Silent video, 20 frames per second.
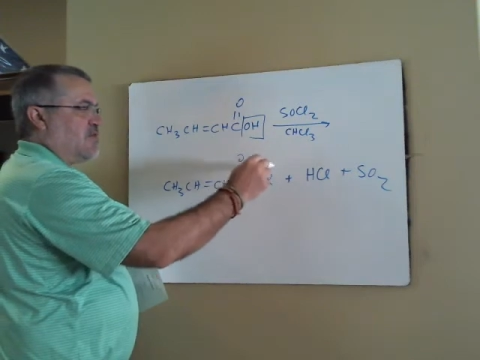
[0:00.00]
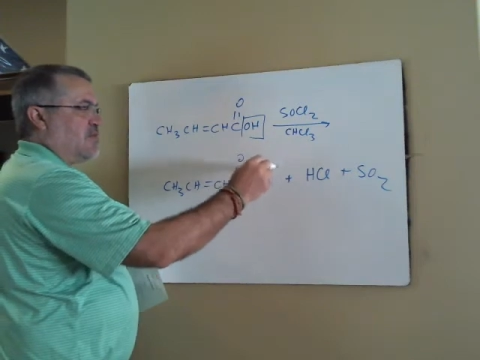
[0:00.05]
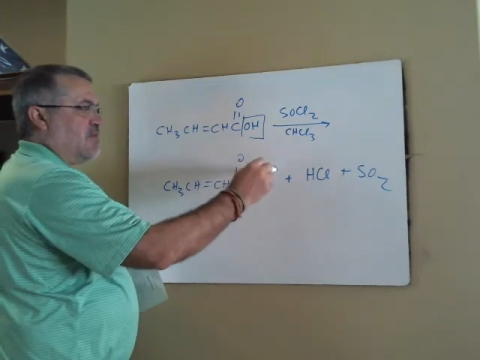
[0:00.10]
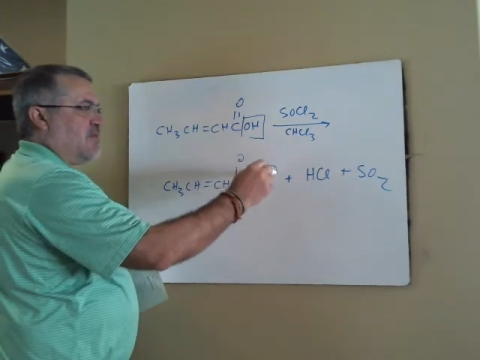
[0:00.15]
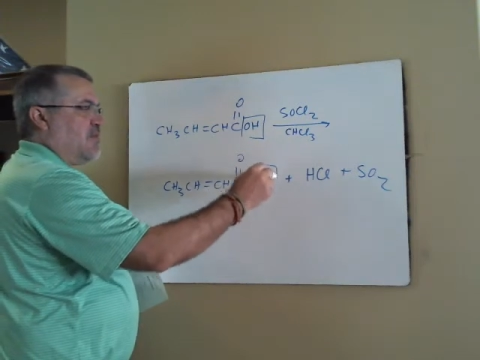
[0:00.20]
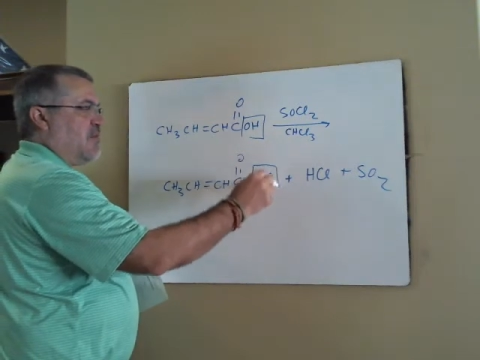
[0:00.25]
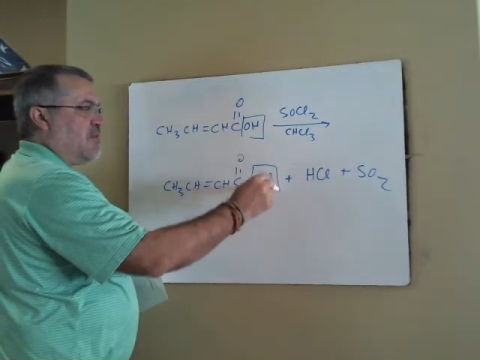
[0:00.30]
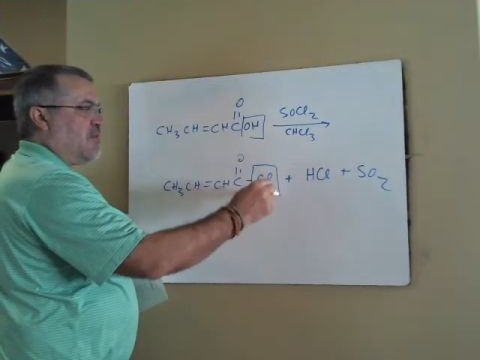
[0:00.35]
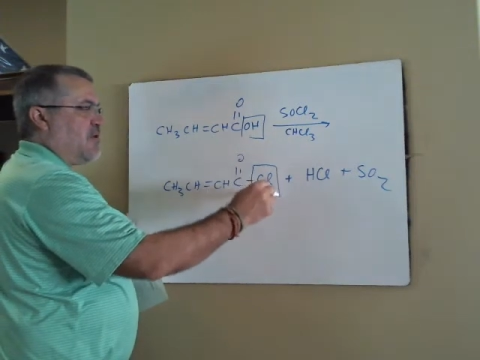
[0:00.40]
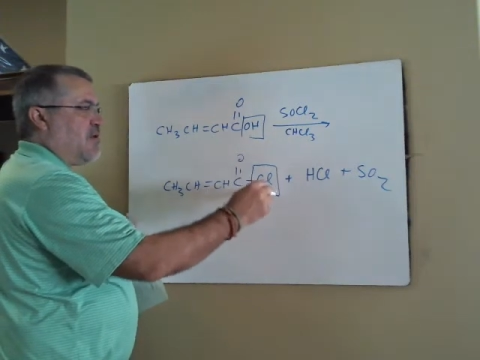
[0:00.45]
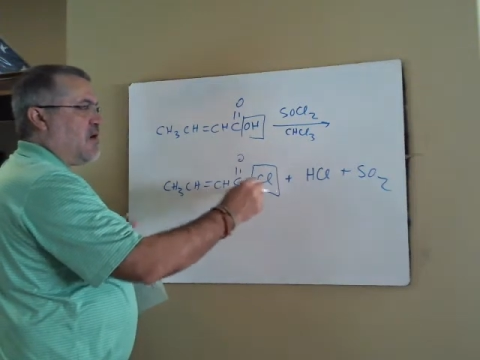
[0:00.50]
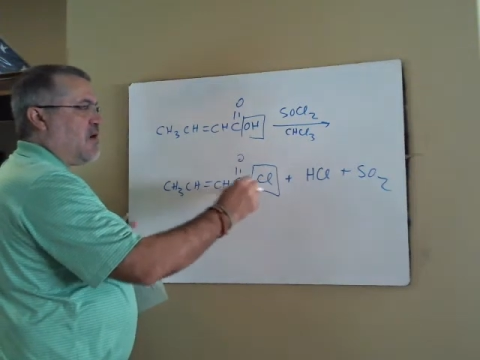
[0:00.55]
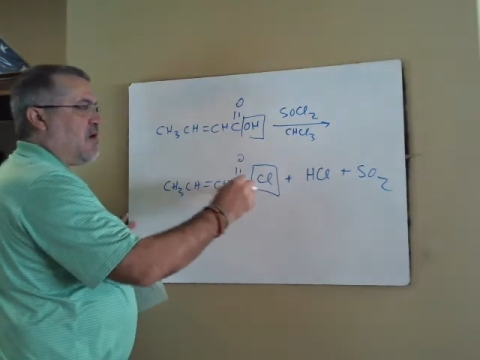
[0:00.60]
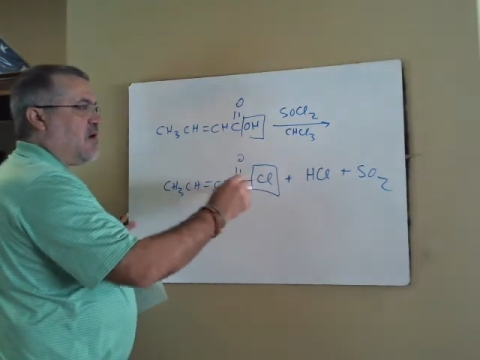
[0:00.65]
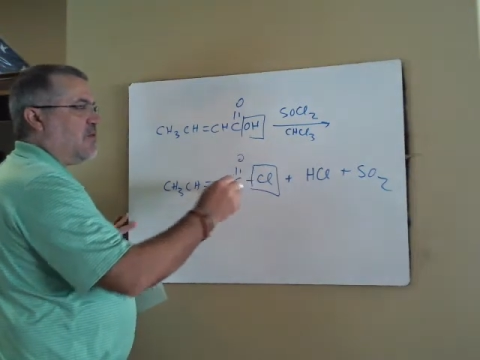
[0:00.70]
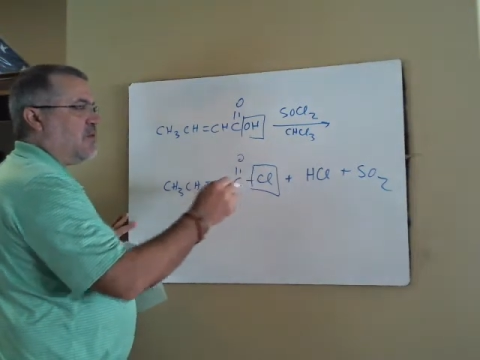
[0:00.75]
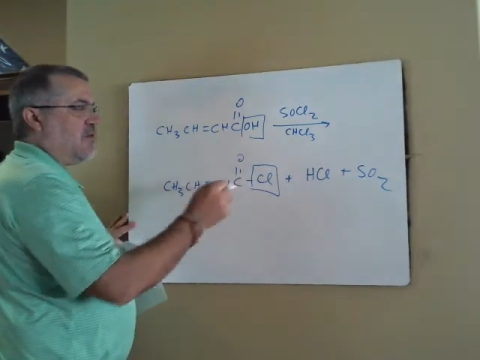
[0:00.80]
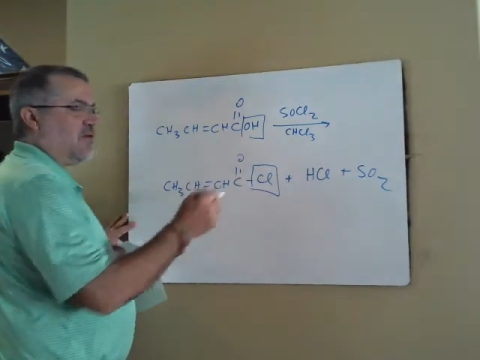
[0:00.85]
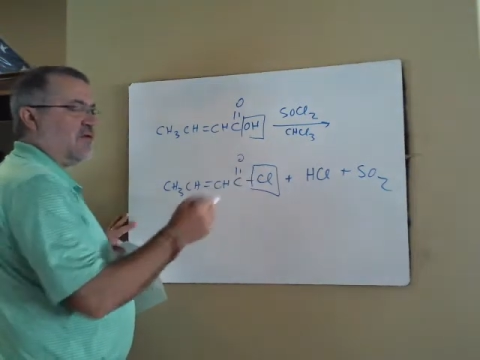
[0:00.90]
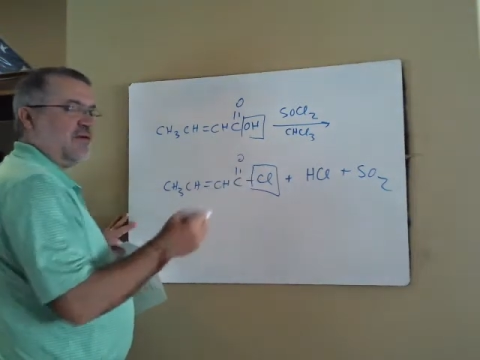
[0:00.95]
remember,
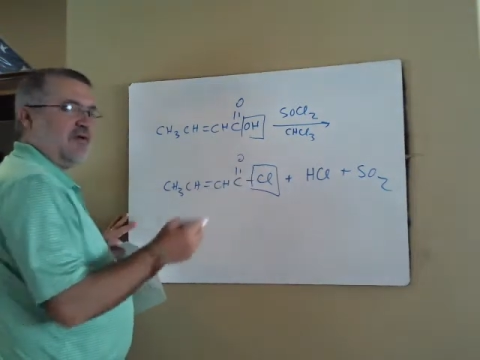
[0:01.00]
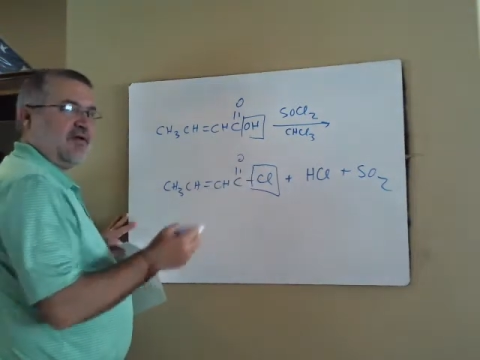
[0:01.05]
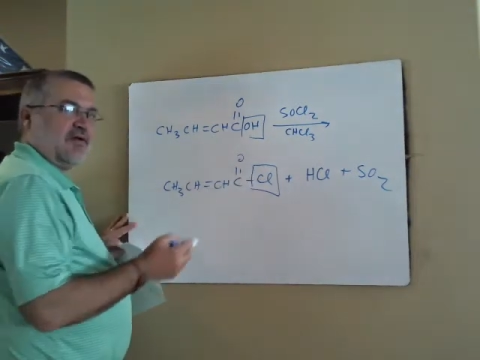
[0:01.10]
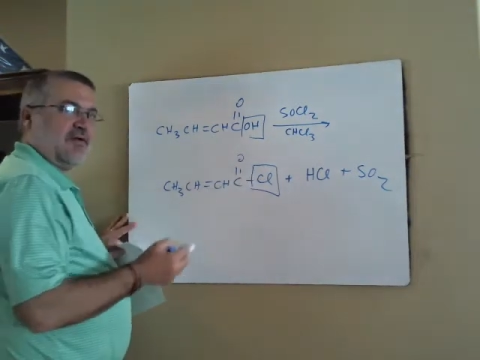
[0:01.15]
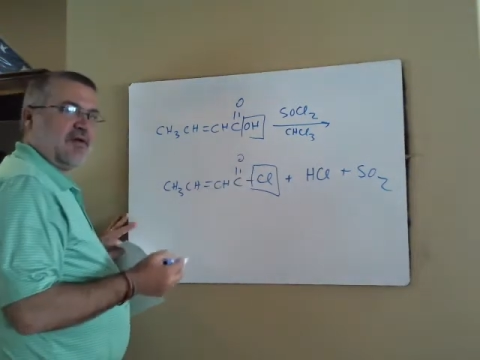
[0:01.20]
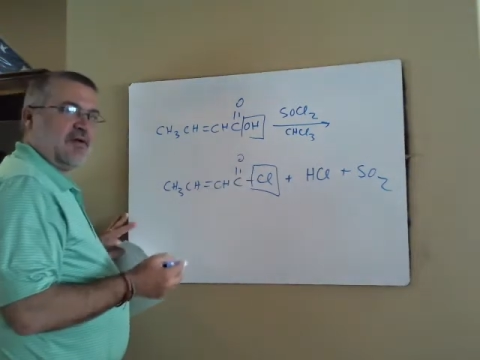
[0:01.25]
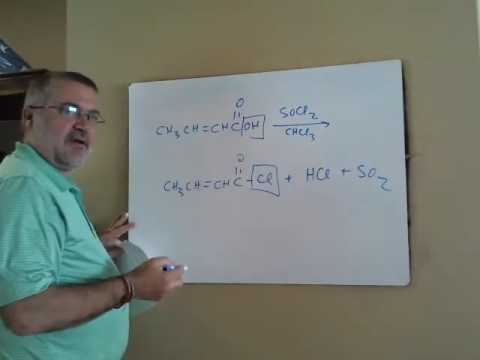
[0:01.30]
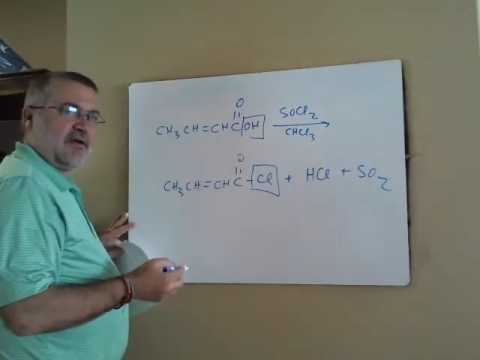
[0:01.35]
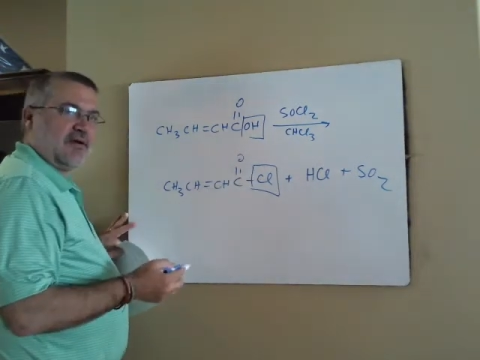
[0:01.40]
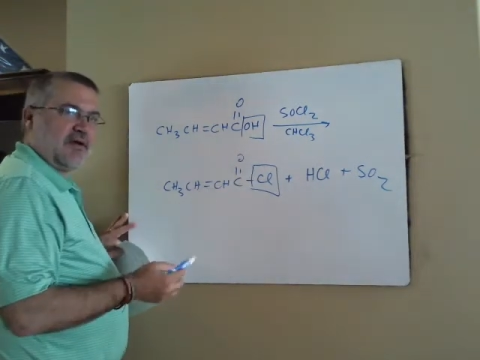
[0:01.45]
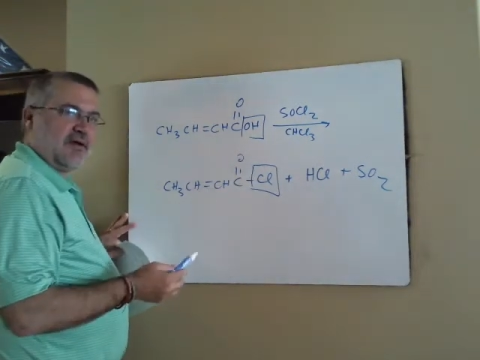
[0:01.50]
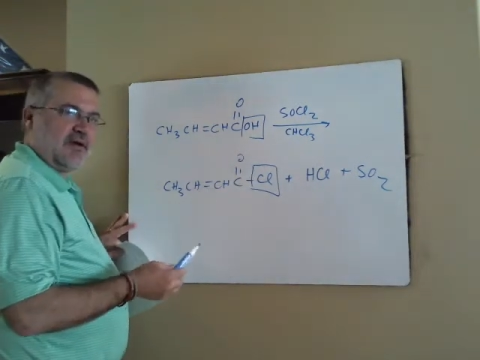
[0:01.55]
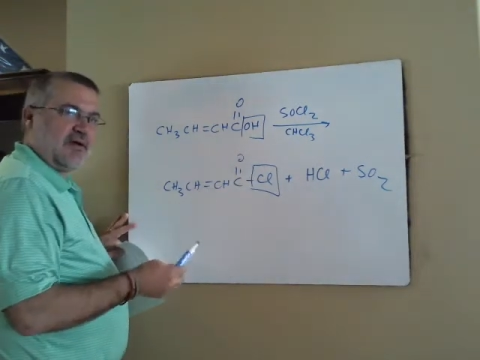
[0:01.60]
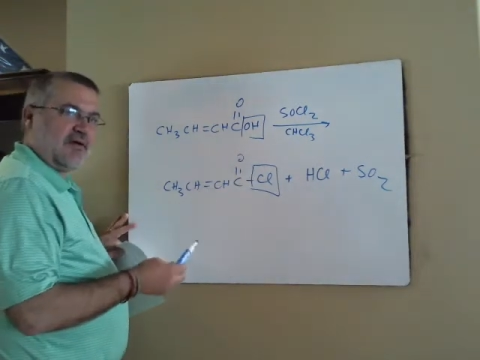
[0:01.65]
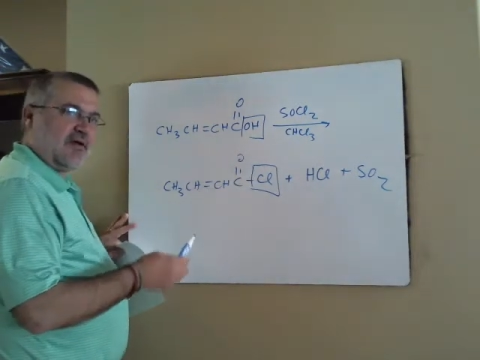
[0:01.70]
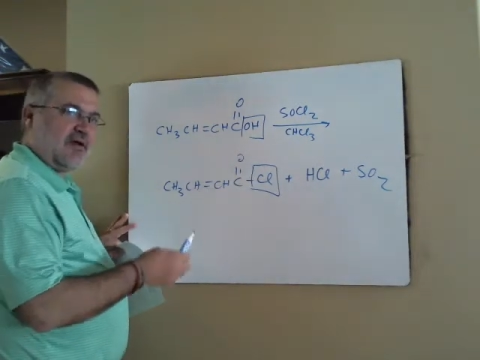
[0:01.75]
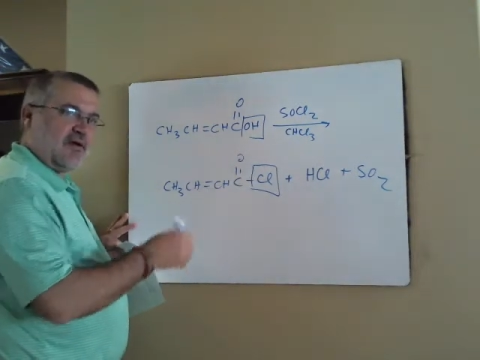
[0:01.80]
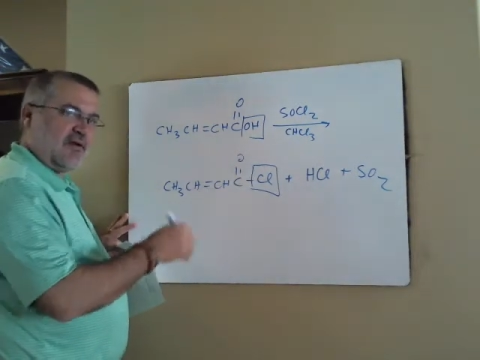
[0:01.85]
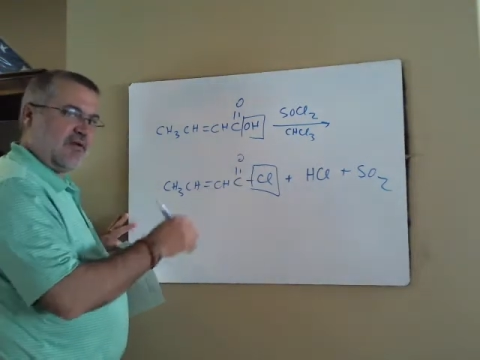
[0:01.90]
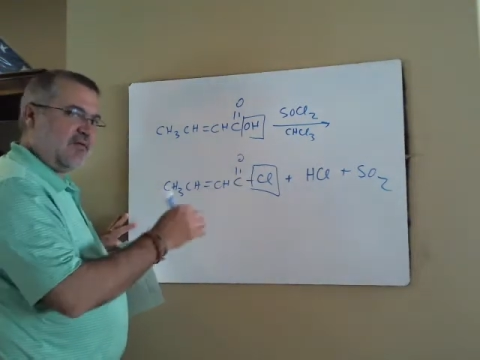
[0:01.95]
all
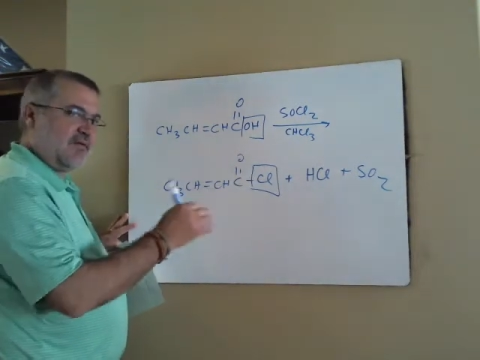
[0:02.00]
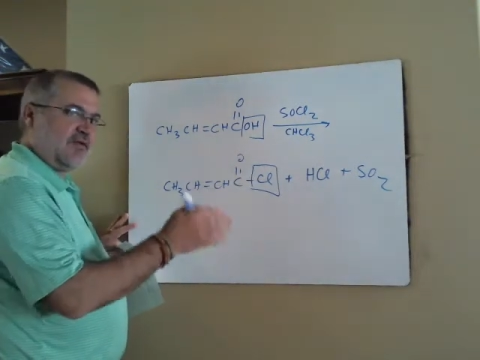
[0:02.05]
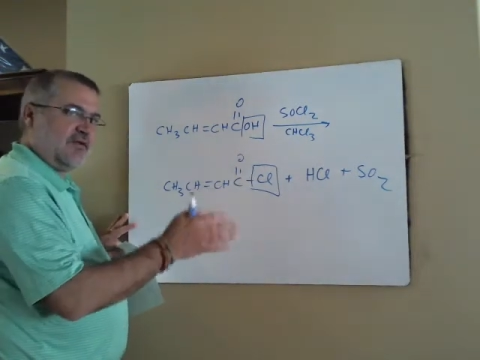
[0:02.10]
of